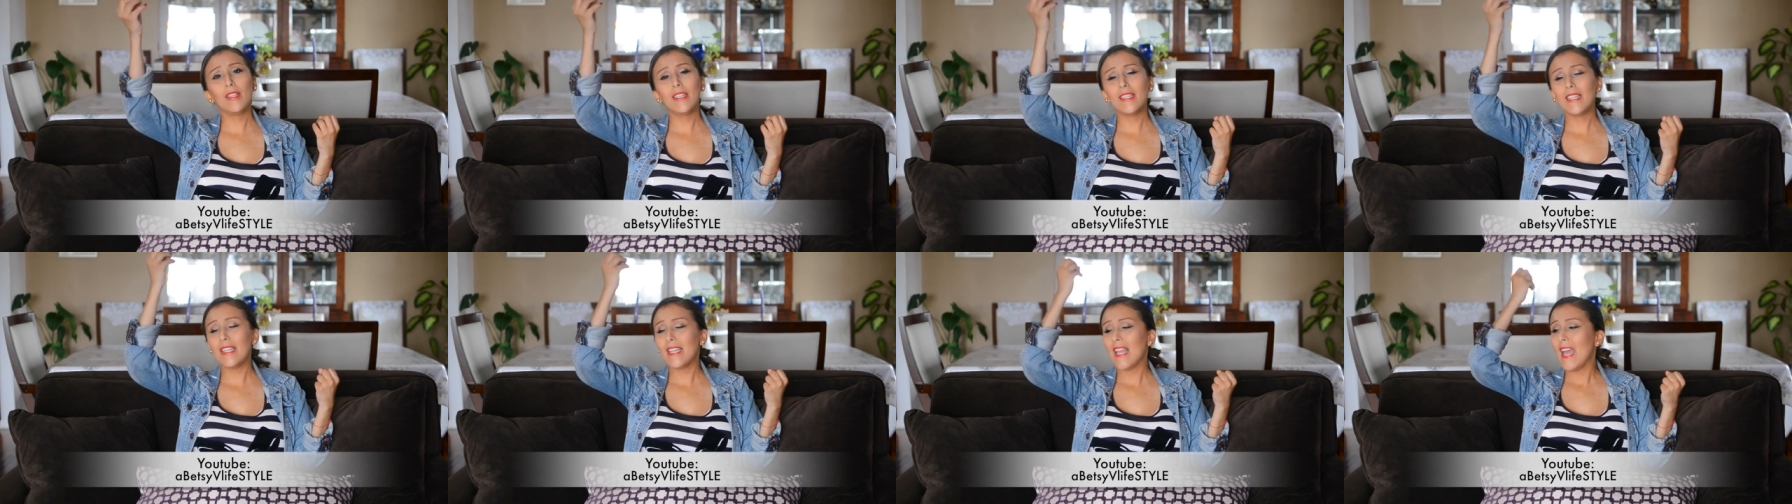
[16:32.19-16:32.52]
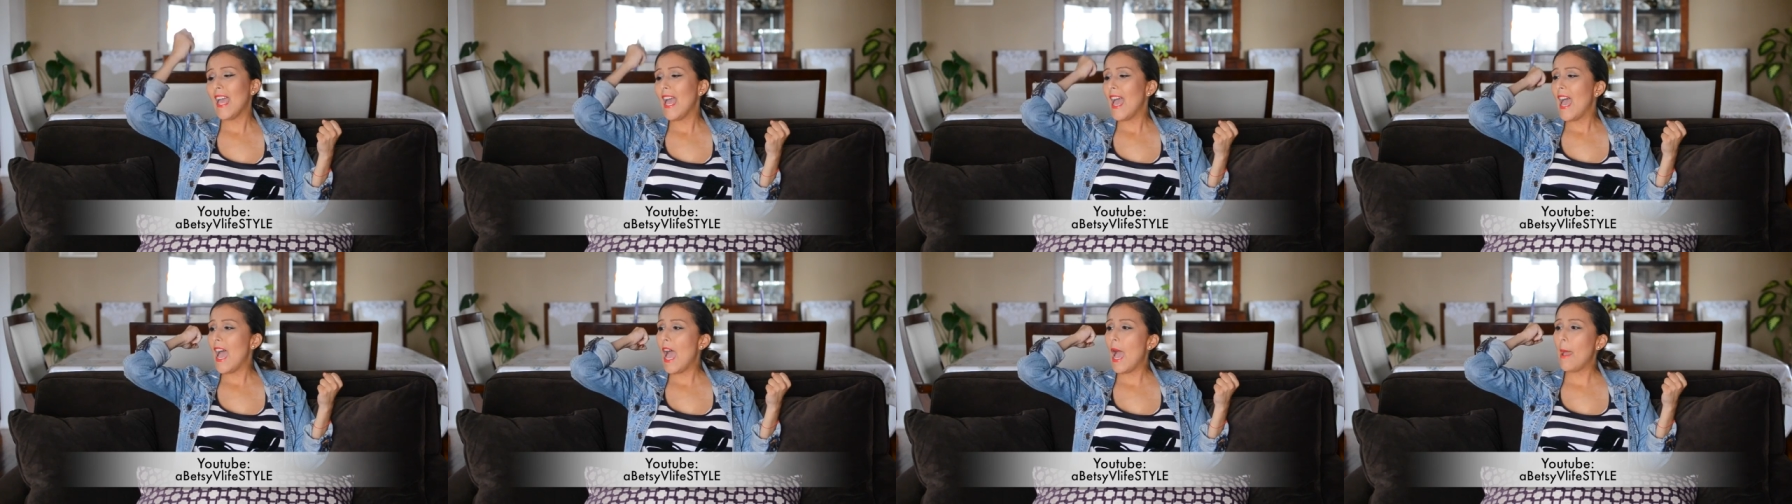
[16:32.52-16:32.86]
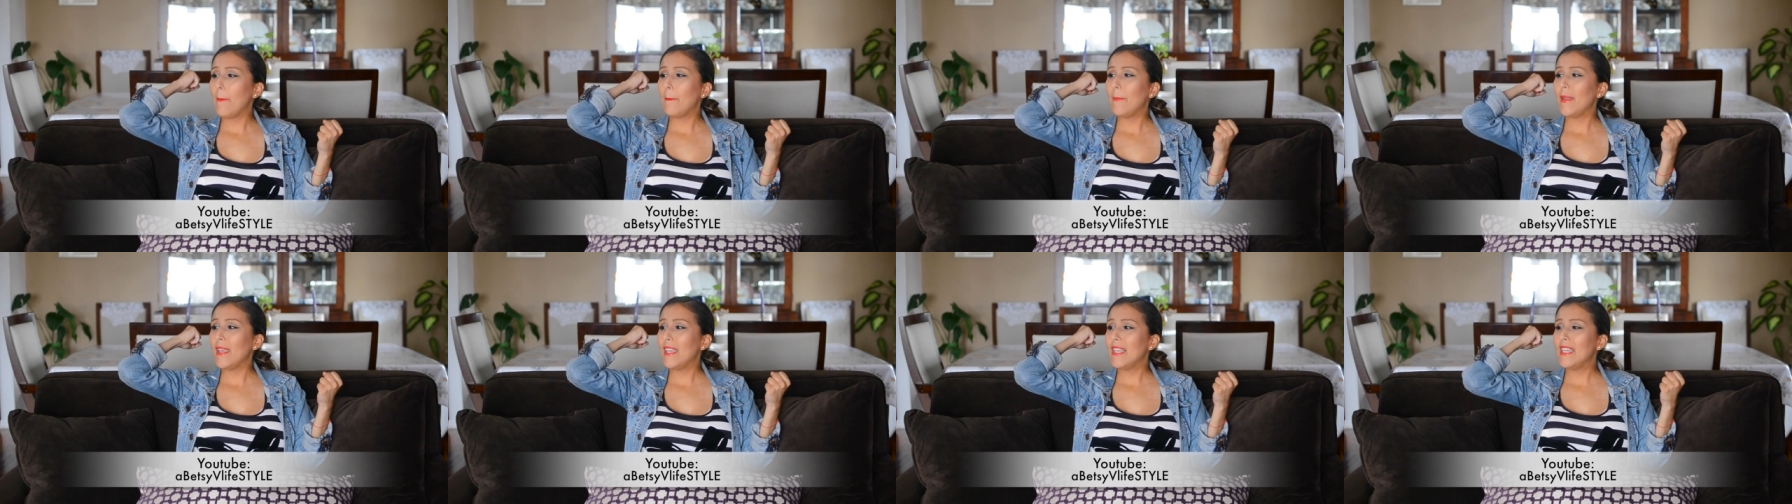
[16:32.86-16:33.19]
and
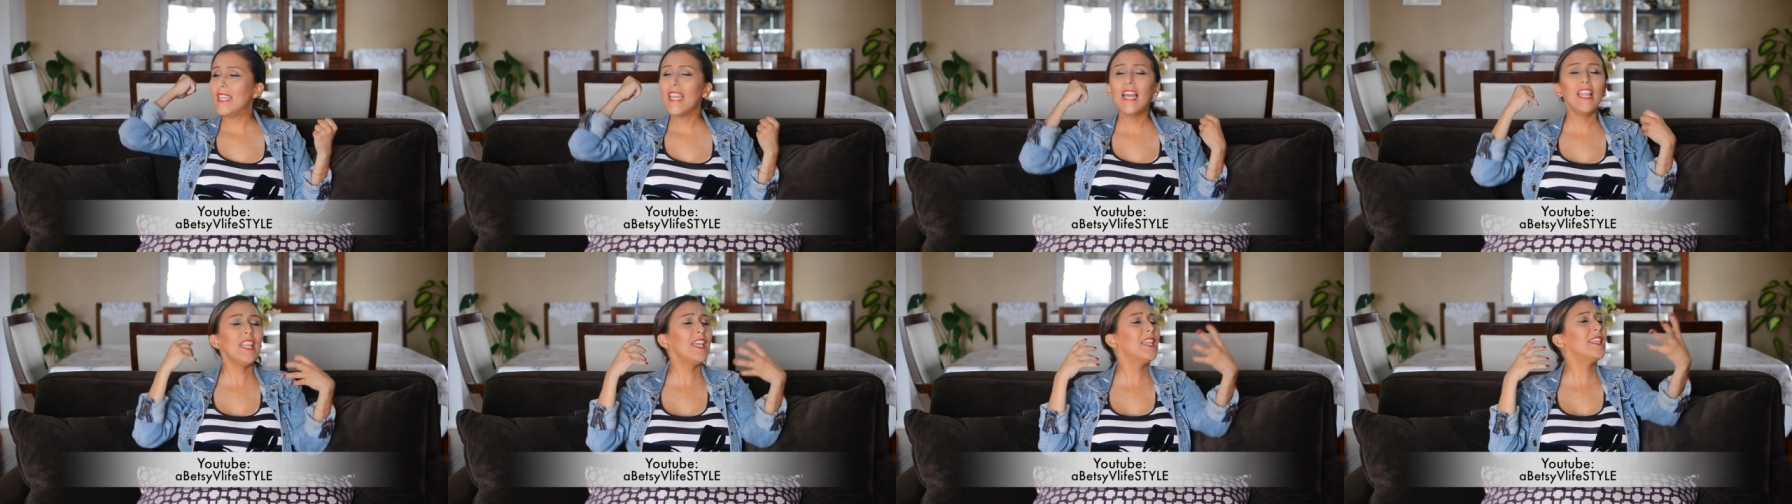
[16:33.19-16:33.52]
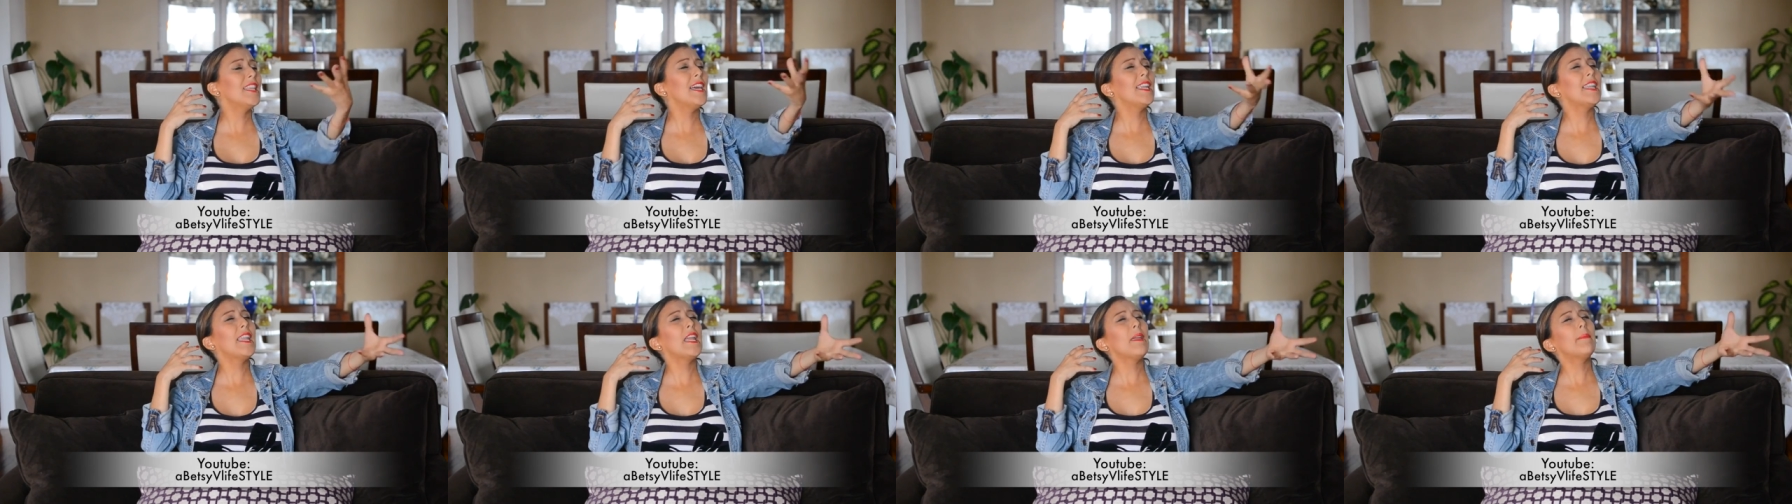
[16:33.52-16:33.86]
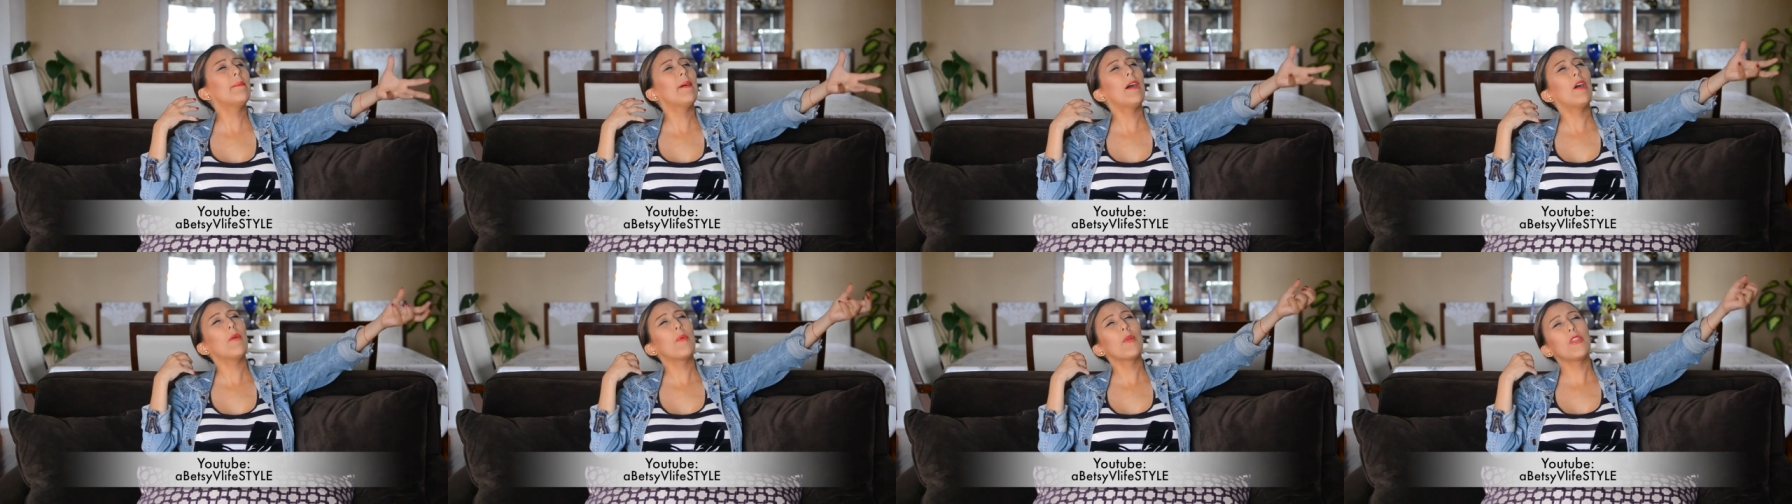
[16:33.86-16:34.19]
happy yelling that
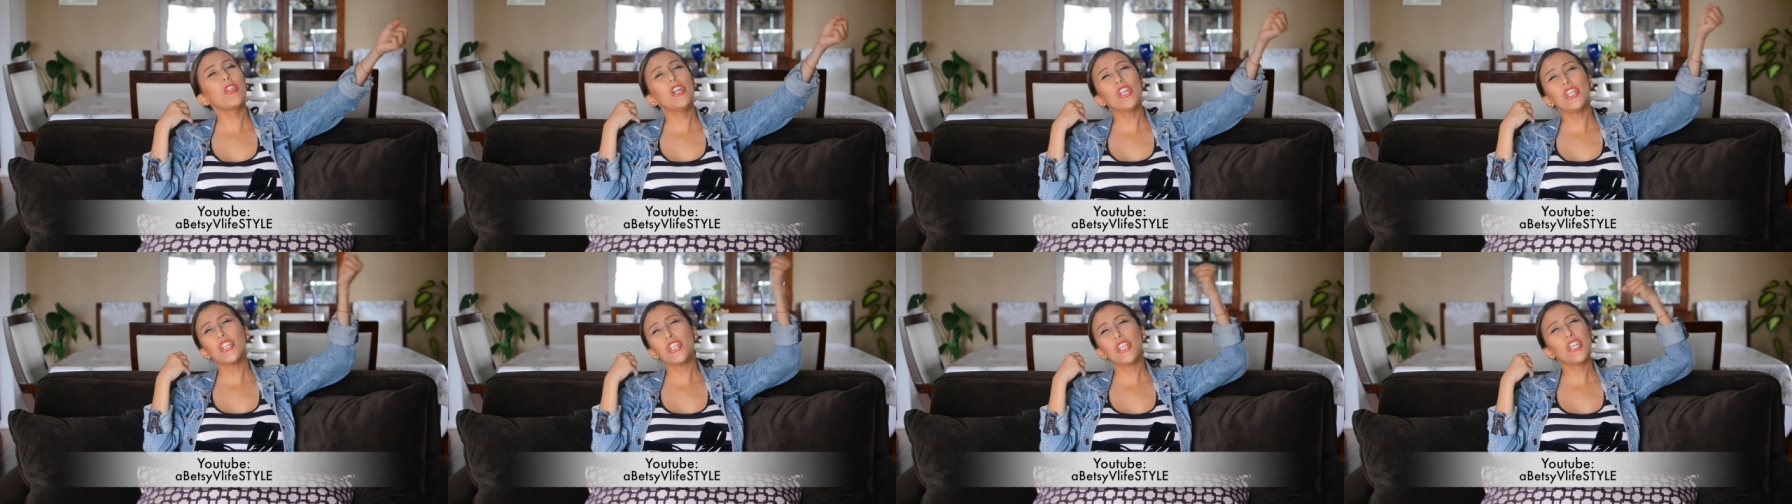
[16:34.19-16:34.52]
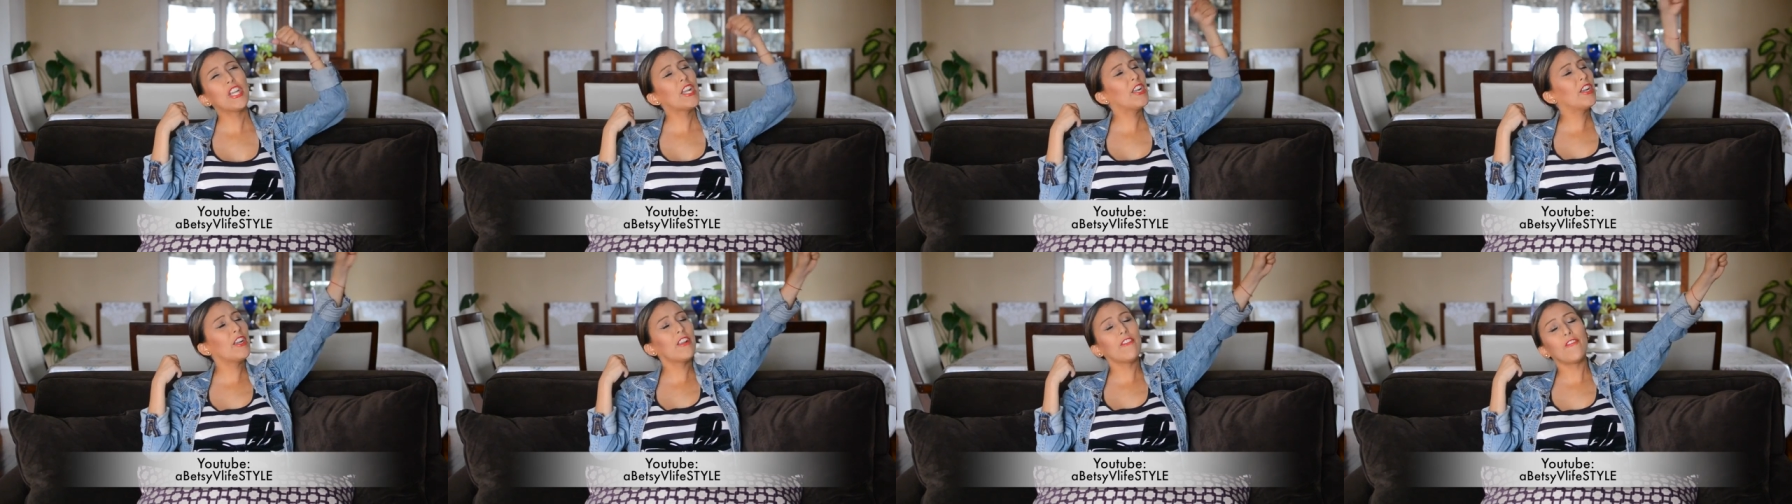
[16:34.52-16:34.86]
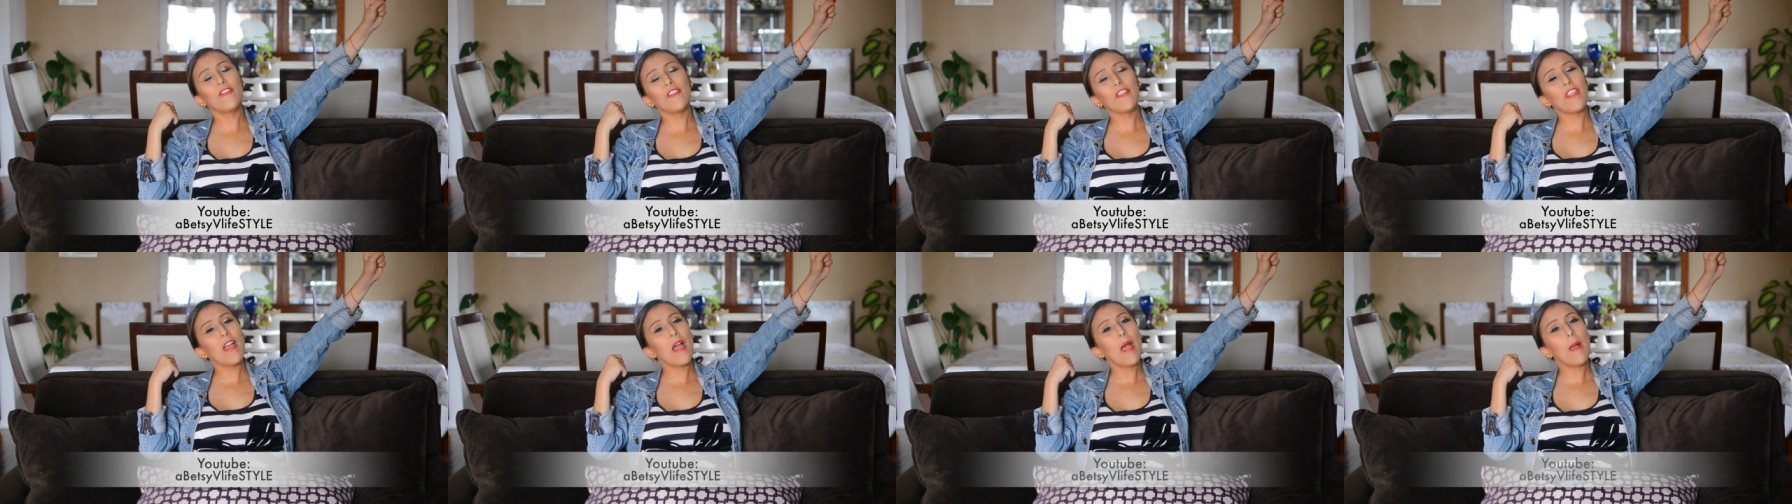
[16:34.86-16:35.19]
name out when you're cheering
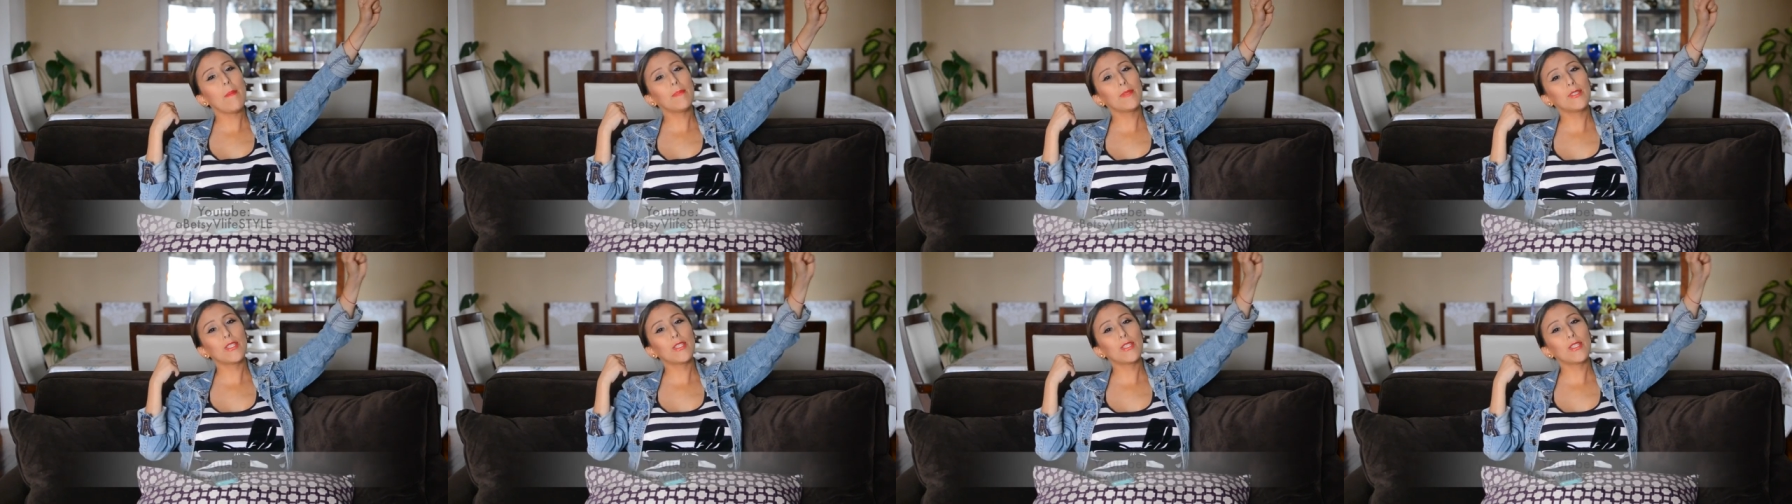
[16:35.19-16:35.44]
for them.